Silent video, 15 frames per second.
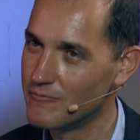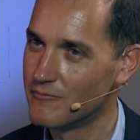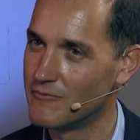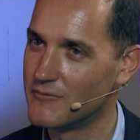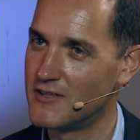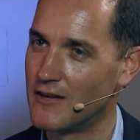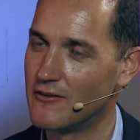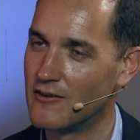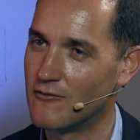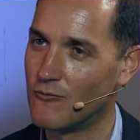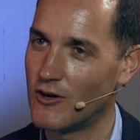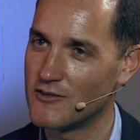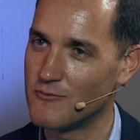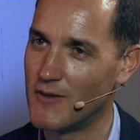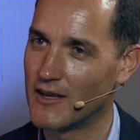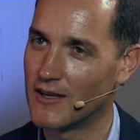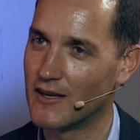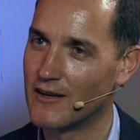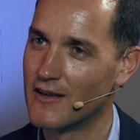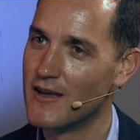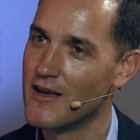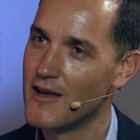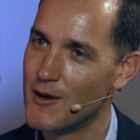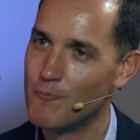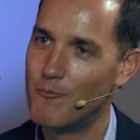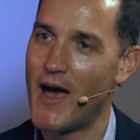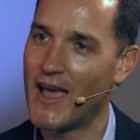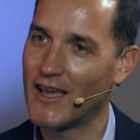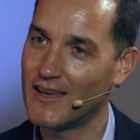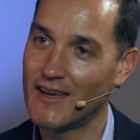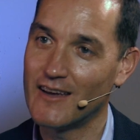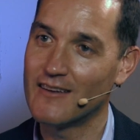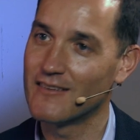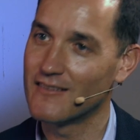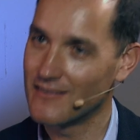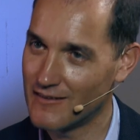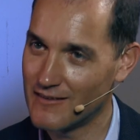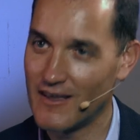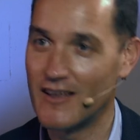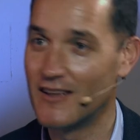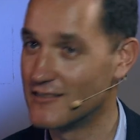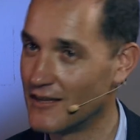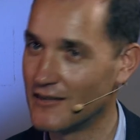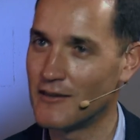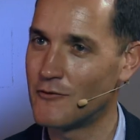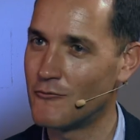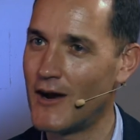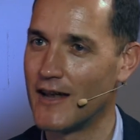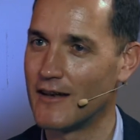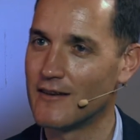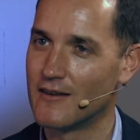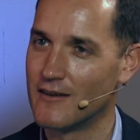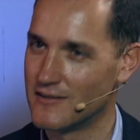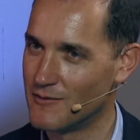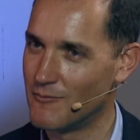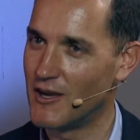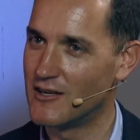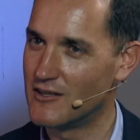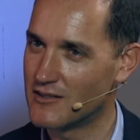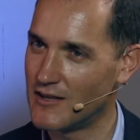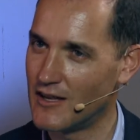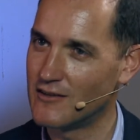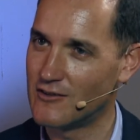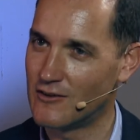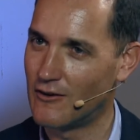center of watchmaking. Banking is under threat as a major center